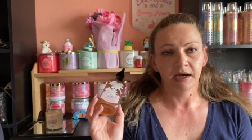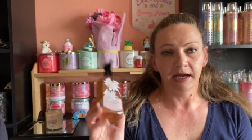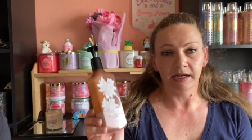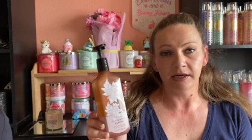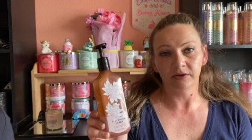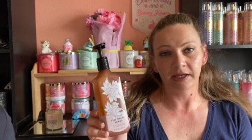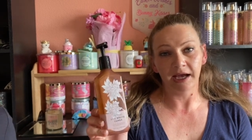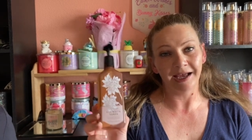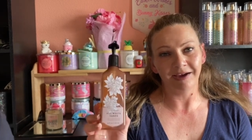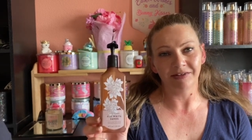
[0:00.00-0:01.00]
And I know that
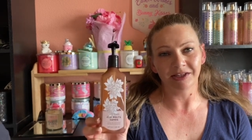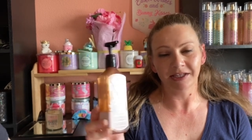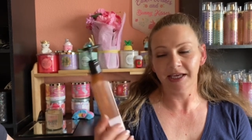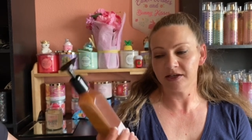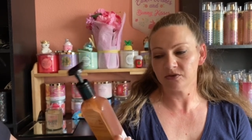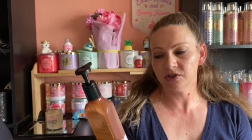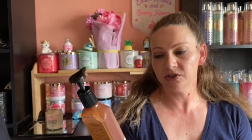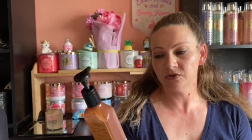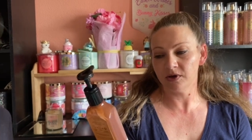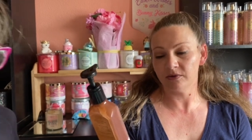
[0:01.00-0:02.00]
I have it in the candle
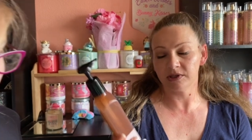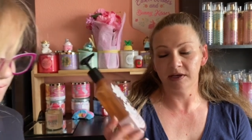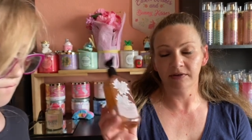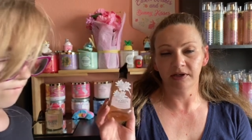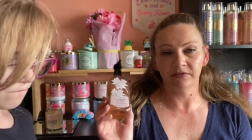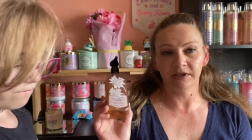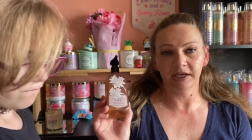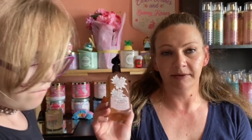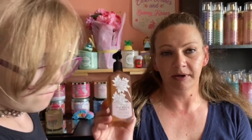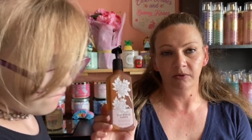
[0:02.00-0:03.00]
too. I would love it if they
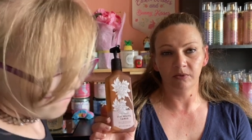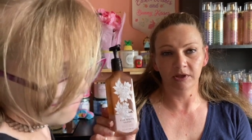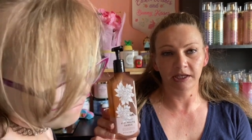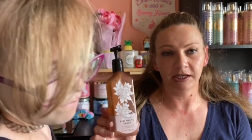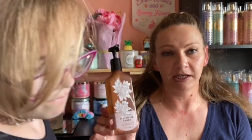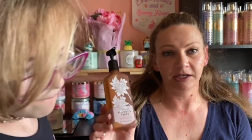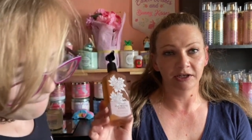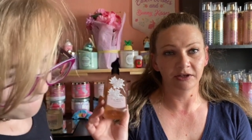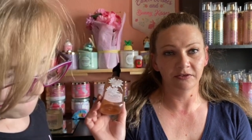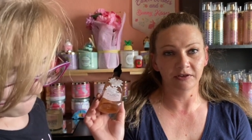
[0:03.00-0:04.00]
came out with it
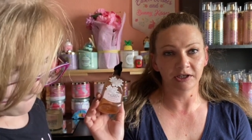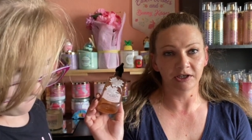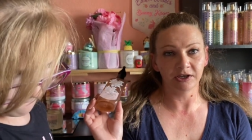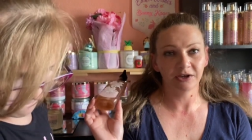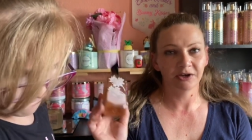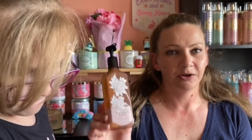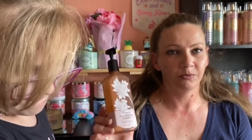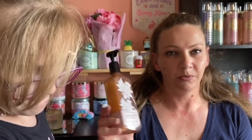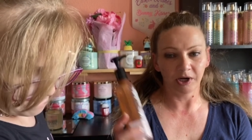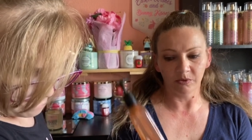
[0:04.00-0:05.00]
in the
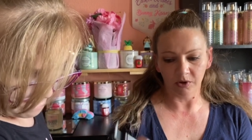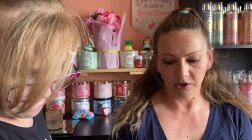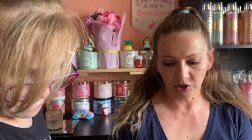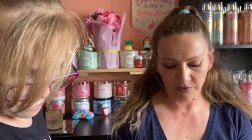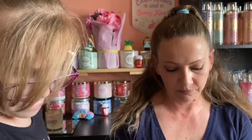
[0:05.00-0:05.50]
body wash.